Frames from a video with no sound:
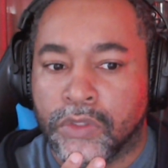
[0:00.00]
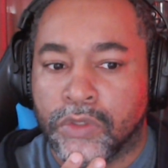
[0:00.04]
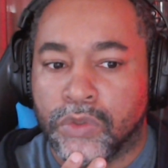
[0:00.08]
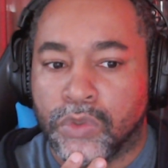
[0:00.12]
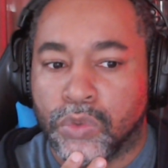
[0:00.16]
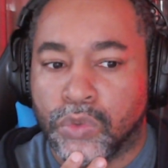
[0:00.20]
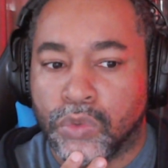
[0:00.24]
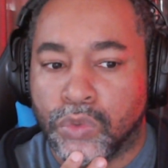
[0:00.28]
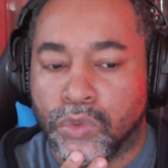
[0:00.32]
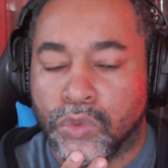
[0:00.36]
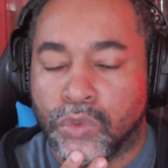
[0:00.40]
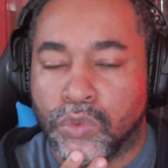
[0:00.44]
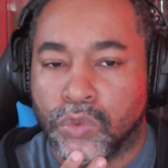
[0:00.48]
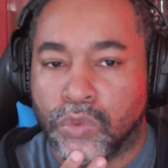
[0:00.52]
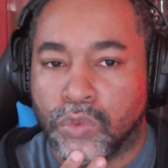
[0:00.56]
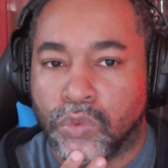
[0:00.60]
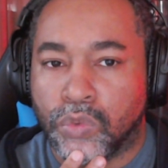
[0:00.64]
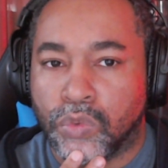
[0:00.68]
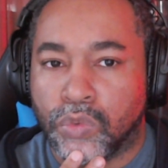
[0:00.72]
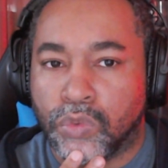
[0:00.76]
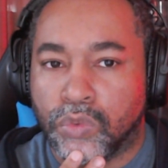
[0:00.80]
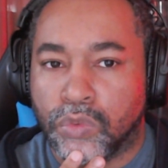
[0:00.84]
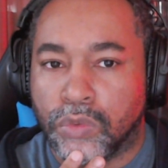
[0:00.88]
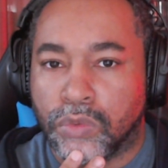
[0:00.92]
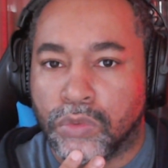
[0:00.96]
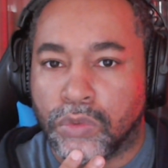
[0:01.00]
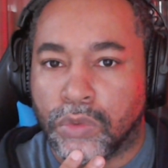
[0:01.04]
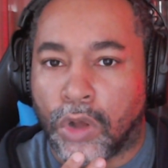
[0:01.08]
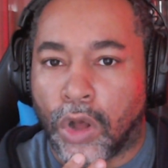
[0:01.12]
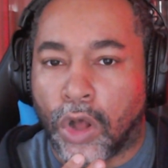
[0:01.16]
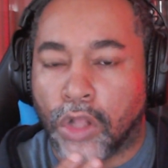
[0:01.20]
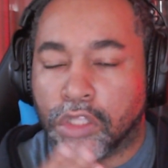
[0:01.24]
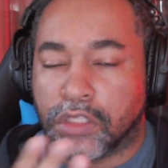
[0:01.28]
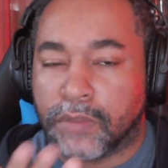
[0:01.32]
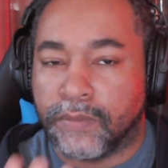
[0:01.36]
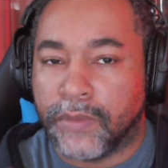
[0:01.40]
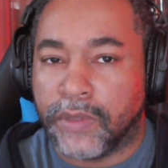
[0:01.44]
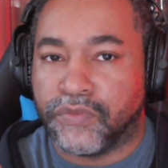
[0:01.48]
who
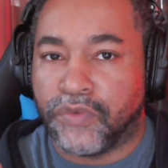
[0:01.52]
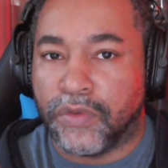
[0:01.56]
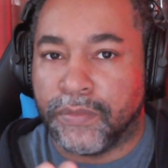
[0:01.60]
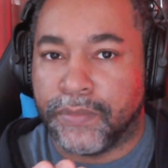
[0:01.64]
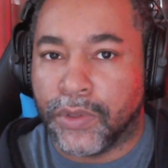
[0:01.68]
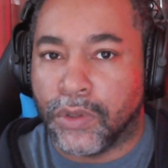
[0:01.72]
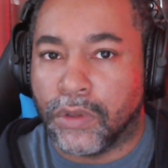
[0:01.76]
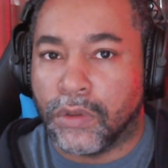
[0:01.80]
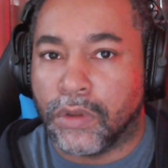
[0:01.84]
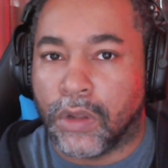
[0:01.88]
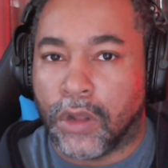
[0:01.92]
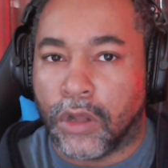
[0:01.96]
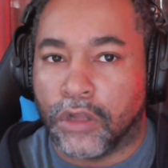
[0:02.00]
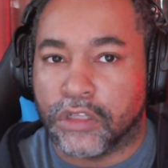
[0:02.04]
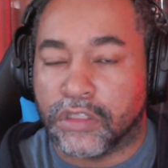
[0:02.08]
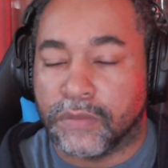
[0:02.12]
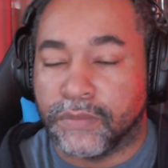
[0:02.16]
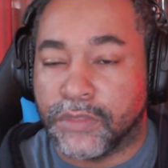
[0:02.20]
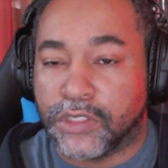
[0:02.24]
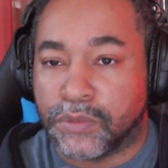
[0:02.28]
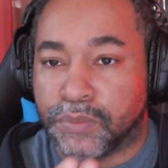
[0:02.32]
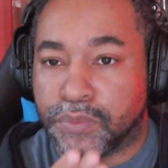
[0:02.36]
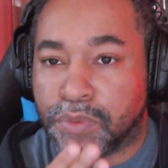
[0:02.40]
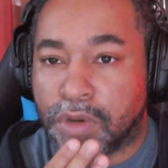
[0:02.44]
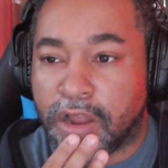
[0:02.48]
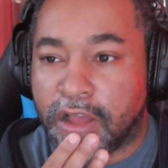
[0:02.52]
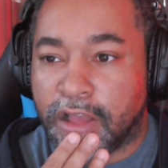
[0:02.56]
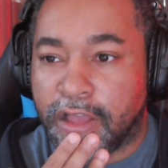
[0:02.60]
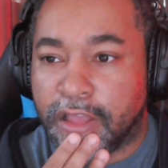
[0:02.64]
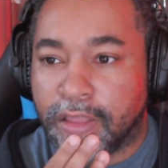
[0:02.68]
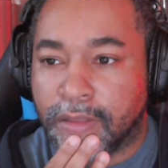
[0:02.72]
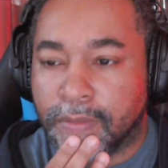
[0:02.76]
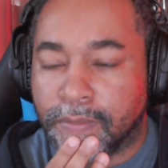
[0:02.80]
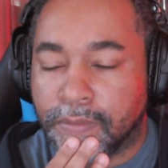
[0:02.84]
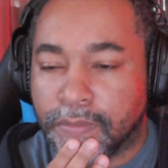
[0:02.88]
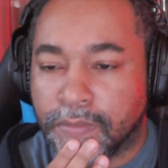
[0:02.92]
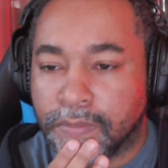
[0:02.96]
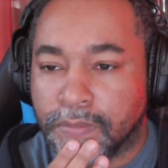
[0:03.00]
ultimately rebuilt Optimus
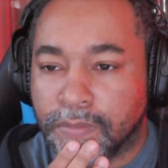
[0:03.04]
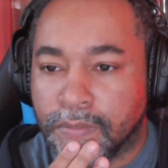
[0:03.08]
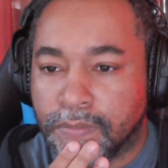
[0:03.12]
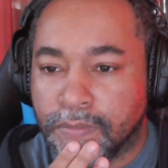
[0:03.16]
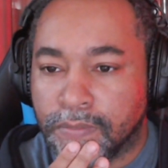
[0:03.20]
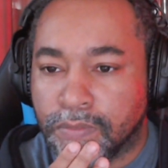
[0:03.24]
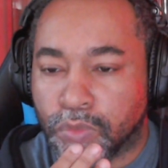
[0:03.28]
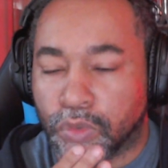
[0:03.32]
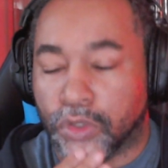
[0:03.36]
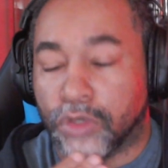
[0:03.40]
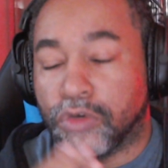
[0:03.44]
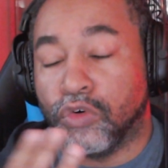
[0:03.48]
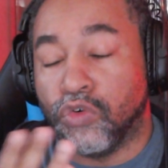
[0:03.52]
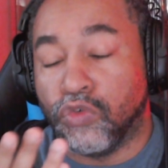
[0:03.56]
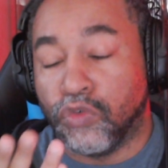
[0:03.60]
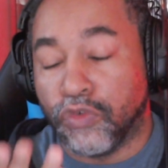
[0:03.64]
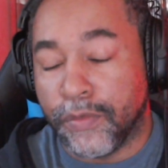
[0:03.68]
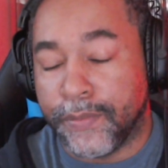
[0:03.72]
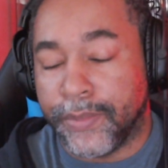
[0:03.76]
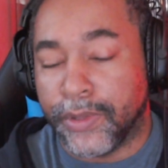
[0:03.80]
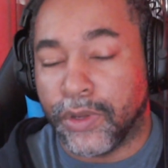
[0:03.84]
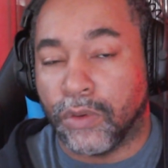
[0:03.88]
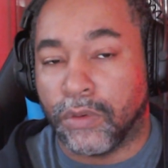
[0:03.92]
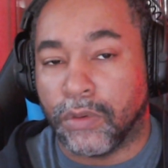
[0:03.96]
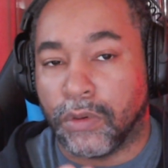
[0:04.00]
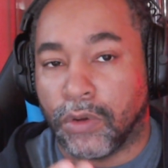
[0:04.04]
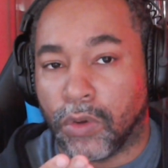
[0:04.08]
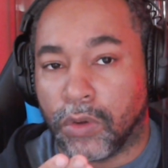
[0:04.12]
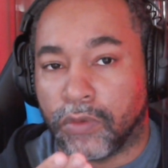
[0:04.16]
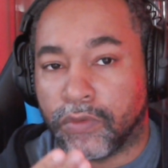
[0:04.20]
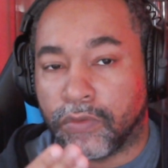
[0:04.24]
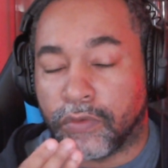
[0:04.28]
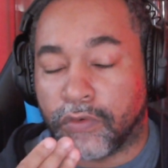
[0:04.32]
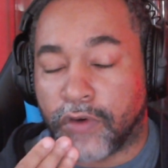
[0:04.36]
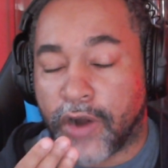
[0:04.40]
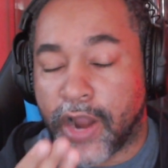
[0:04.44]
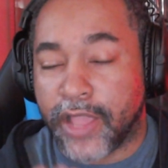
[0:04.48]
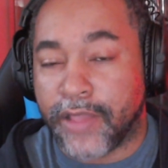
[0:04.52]
Prime, or who rebuilt
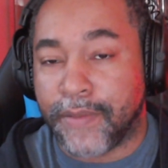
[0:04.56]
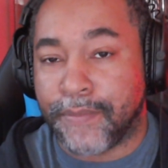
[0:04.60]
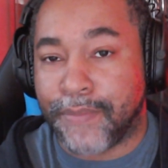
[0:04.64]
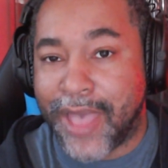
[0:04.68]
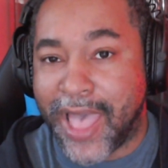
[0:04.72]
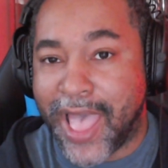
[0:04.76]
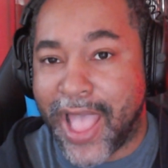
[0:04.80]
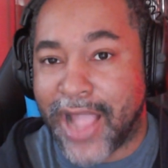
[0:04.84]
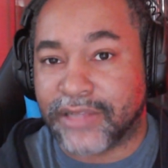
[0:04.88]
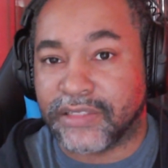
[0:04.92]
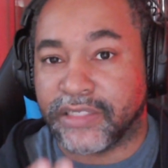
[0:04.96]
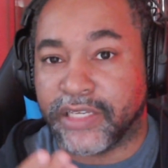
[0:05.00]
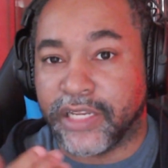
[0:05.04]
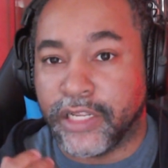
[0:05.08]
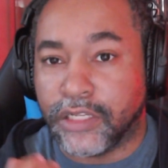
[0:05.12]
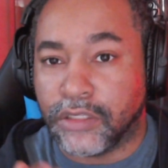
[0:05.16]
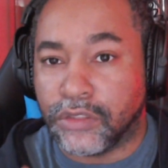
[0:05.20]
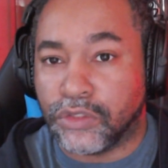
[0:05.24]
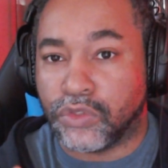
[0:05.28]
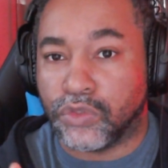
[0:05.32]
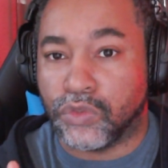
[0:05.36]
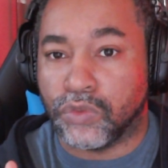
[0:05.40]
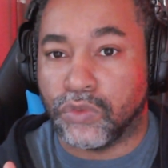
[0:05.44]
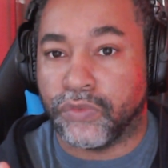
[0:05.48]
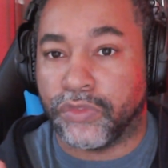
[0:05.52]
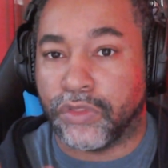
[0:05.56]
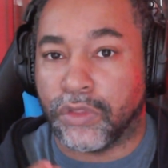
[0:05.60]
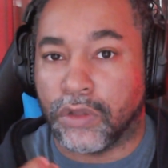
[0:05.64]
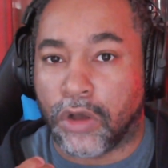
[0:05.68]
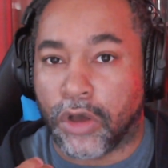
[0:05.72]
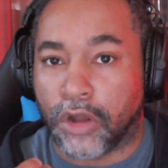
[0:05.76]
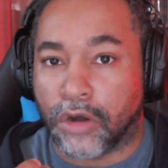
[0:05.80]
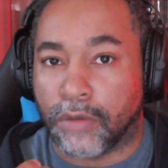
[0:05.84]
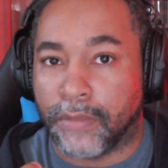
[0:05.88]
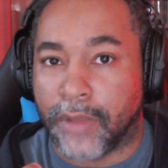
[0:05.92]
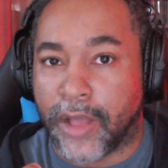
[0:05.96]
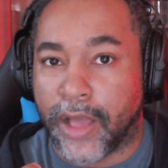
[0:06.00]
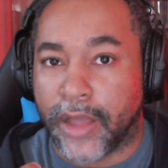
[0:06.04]
Orion Pax into the
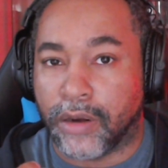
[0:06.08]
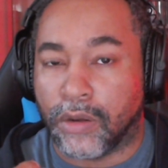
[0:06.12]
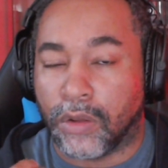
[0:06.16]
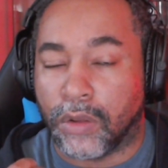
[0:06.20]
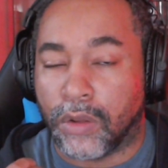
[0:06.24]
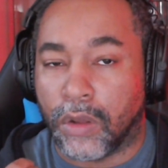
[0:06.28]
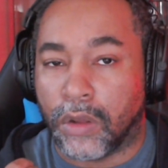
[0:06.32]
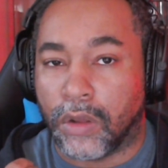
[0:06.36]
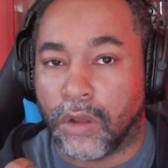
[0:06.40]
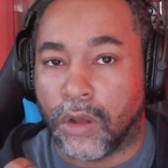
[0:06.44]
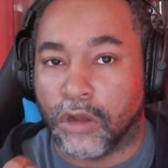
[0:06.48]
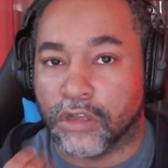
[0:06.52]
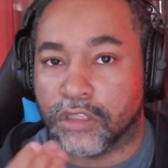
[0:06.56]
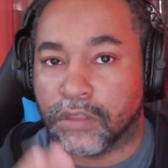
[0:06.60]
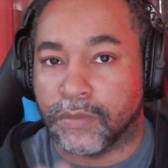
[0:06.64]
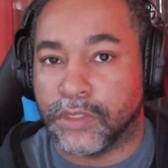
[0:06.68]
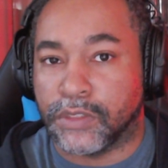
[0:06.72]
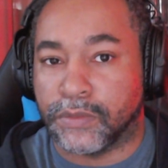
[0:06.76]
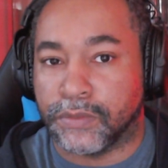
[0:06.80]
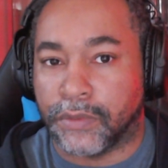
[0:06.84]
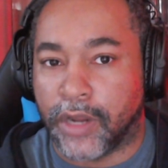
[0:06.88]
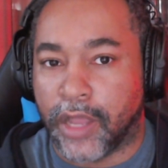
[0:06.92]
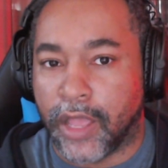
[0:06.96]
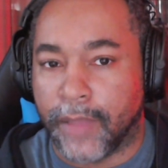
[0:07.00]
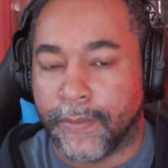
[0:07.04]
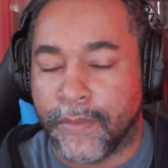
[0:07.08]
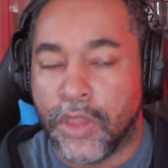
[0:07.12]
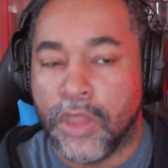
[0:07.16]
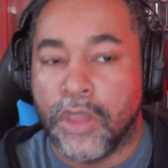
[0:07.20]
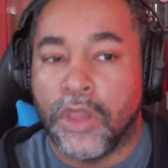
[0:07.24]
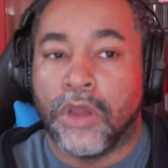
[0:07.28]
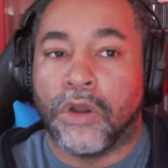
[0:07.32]
Autobot Optimus Prime.